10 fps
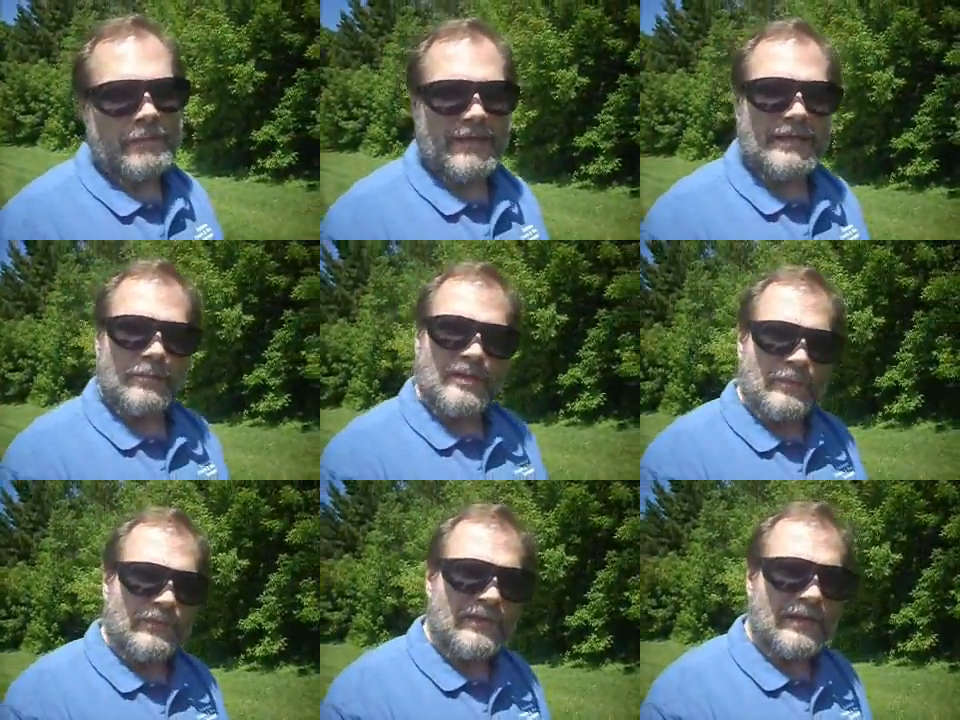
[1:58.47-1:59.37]
making
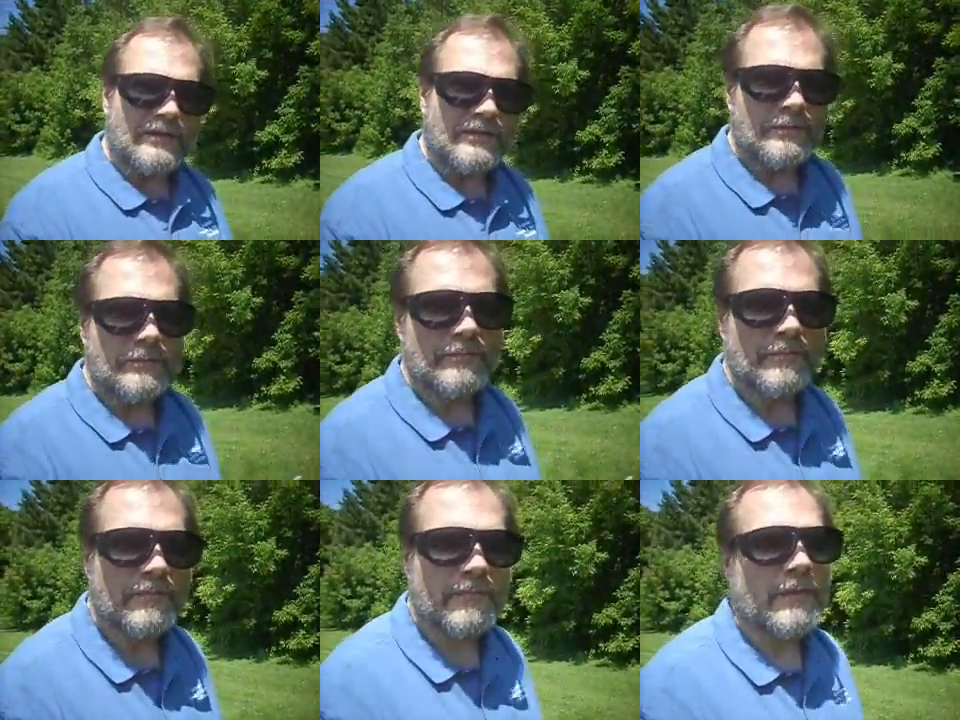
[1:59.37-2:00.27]
people sick.
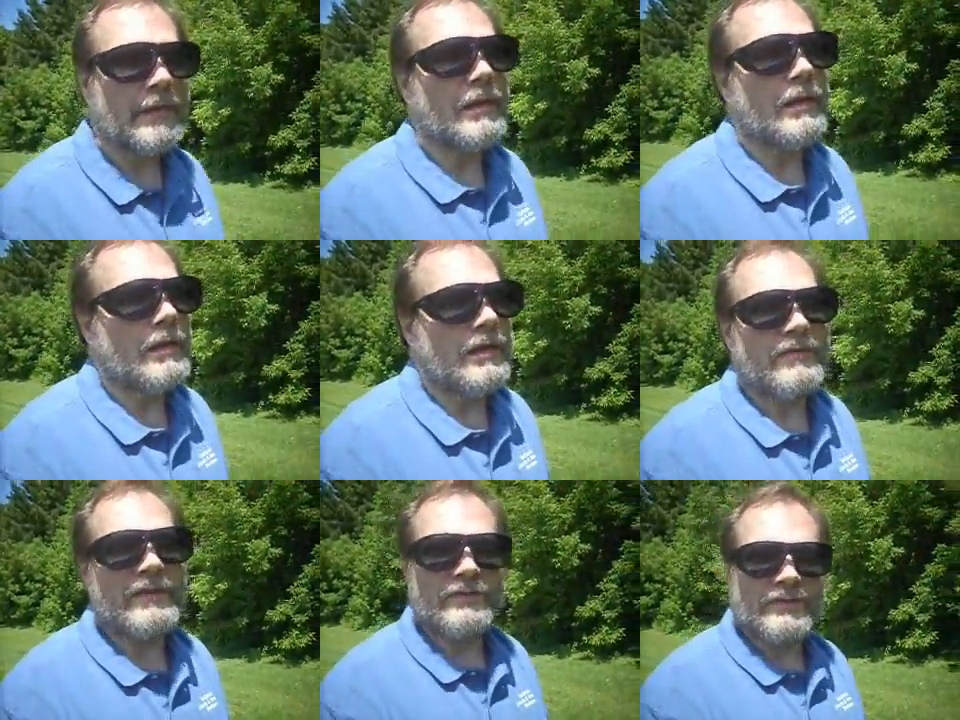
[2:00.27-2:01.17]

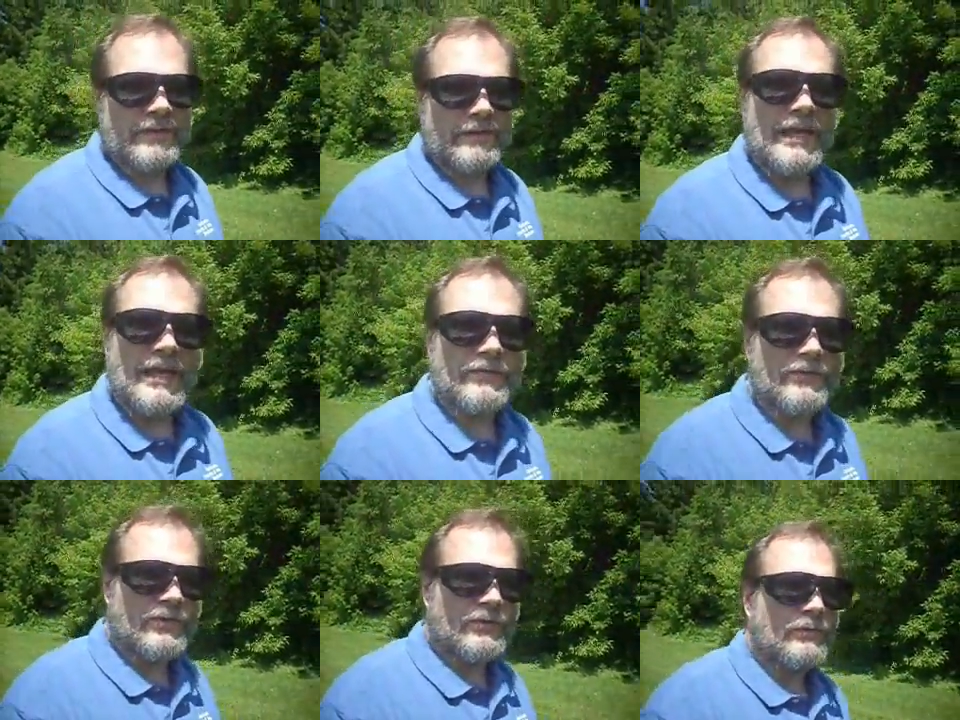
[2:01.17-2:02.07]
Eventually they'll have
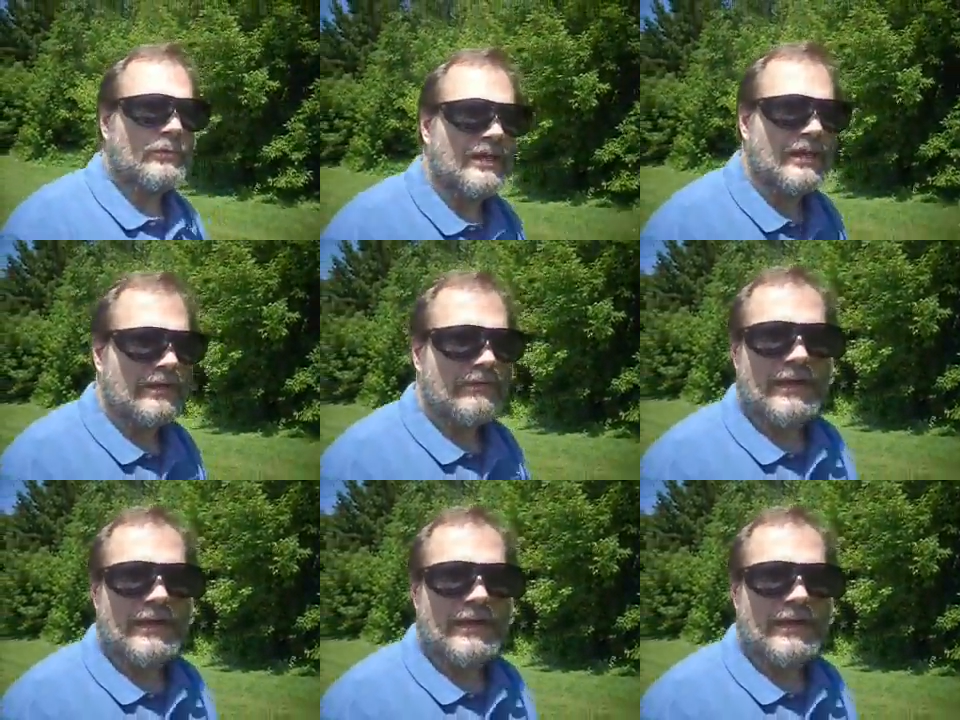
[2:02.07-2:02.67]
to begin